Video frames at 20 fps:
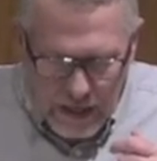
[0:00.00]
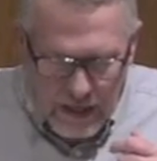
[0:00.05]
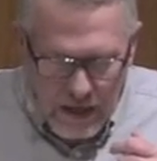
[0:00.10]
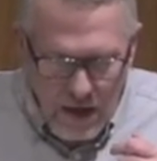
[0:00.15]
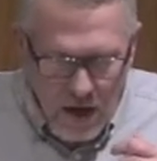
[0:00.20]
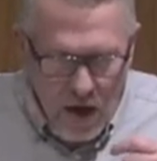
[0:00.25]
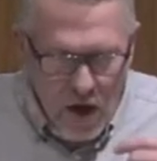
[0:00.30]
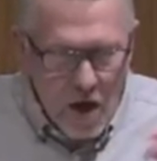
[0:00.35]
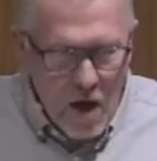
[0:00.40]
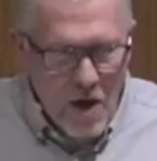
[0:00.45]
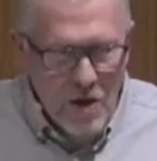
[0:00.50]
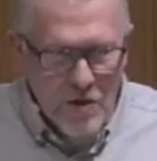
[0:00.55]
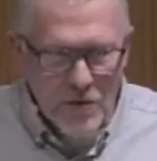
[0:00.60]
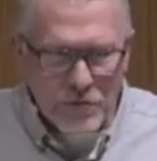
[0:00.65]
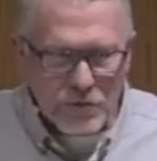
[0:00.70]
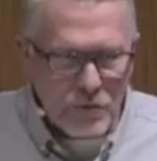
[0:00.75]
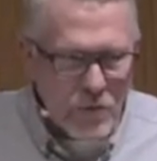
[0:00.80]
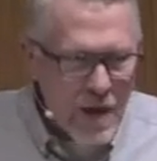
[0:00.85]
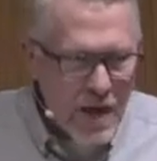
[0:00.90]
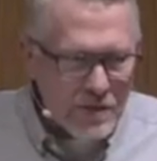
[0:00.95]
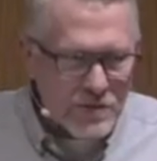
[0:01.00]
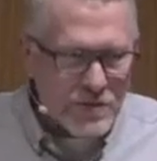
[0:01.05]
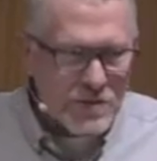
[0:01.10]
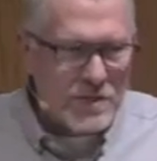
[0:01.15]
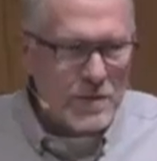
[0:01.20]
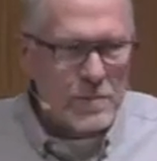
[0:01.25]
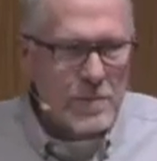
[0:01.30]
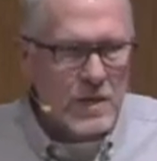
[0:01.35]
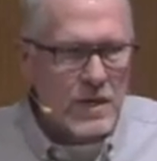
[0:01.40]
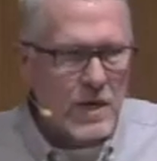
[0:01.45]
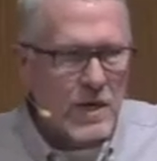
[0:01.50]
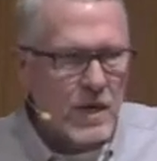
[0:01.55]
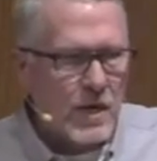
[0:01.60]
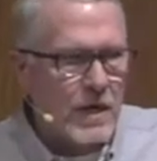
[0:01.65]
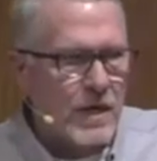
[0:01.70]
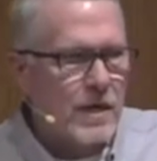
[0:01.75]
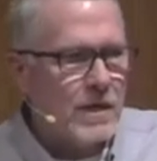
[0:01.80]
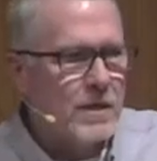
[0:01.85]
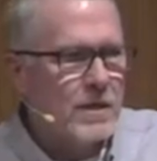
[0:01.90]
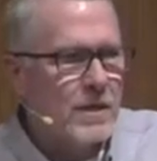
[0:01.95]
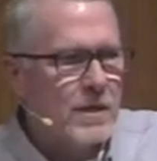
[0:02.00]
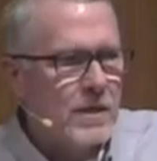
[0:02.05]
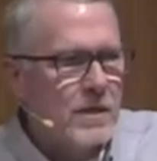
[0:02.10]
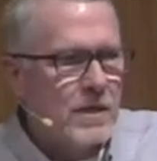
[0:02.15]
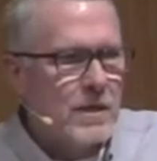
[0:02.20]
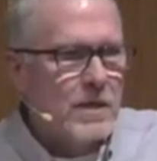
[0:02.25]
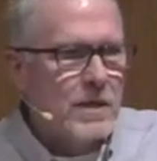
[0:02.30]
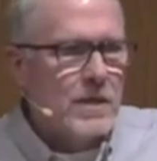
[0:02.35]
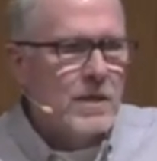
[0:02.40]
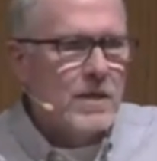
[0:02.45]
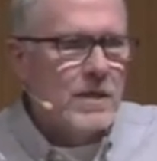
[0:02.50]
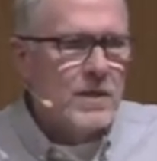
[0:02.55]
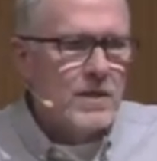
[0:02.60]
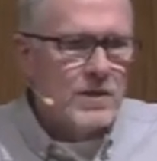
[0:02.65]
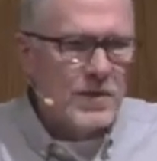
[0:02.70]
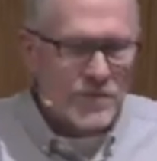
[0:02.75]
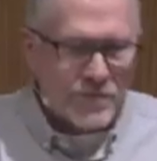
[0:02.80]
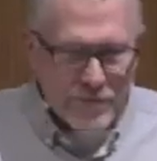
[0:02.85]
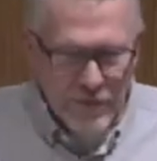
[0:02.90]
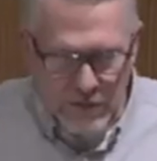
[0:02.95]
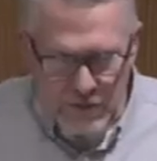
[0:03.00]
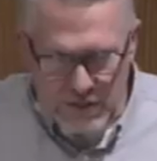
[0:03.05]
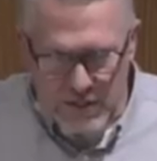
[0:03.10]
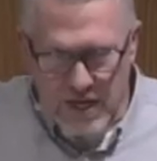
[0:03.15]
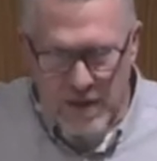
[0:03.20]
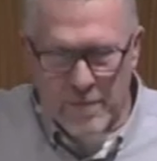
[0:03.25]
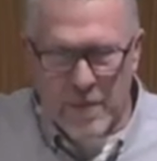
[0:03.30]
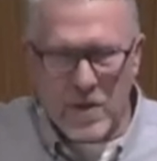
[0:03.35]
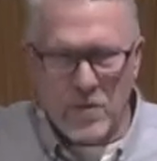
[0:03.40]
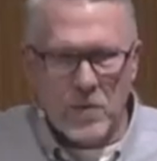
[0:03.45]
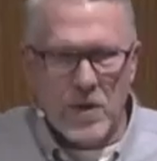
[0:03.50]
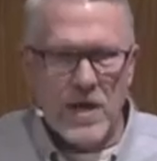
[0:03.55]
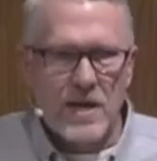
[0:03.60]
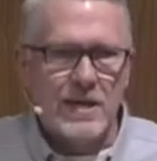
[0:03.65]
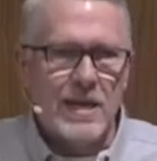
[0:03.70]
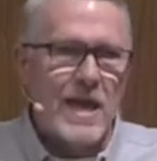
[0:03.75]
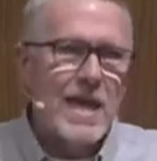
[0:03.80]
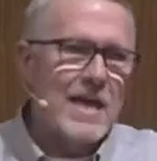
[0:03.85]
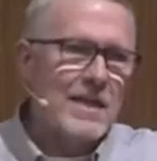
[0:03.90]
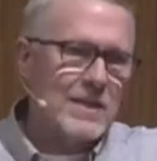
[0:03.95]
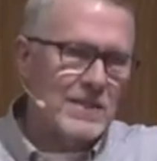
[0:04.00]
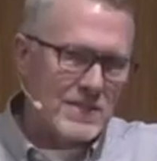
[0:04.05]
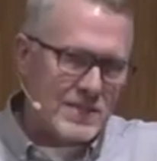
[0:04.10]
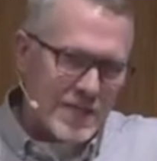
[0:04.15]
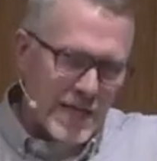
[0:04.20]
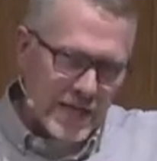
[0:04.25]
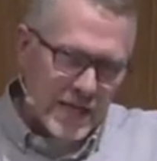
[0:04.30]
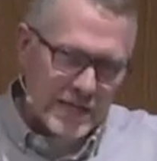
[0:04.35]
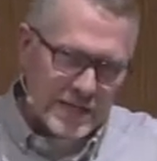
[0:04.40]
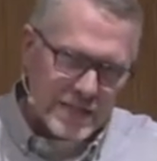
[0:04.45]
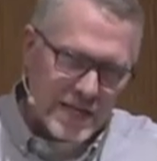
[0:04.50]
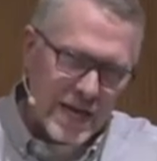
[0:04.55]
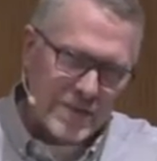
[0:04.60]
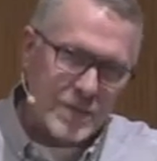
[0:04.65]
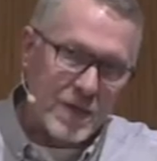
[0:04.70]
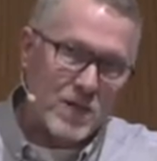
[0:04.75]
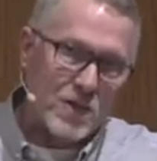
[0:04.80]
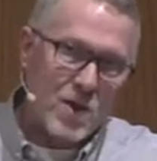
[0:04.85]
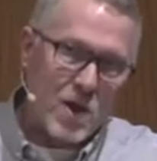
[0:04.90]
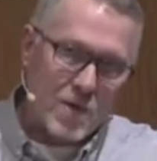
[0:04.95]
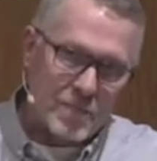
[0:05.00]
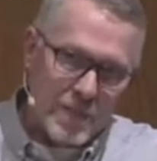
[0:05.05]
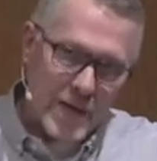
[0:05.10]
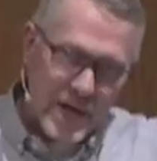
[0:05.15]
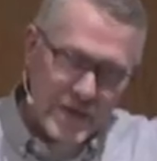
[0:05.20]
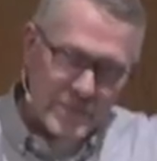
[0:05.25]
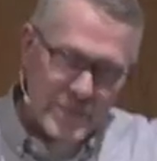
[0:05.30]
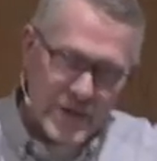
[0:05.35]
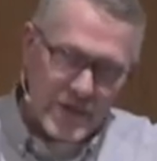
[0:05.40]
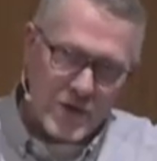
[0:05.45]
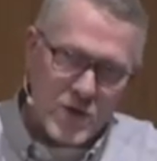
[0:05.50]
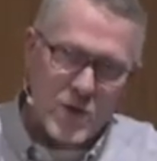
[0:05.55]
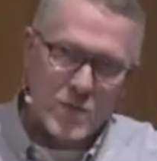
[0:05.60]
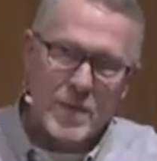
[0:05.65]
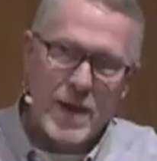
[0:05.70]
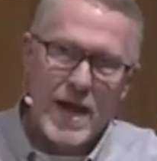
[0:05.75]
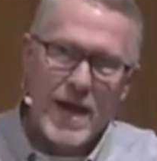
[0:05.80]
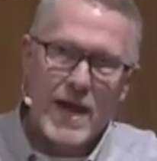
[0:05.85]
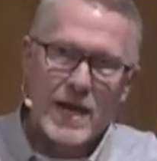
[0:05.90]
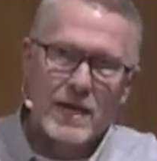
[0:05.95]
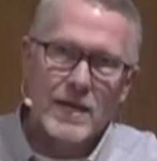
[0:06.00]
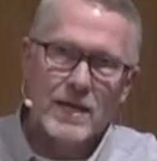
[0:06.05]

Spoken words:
All throughout seminary, the first time I went and the second time that y'all paid me to go back,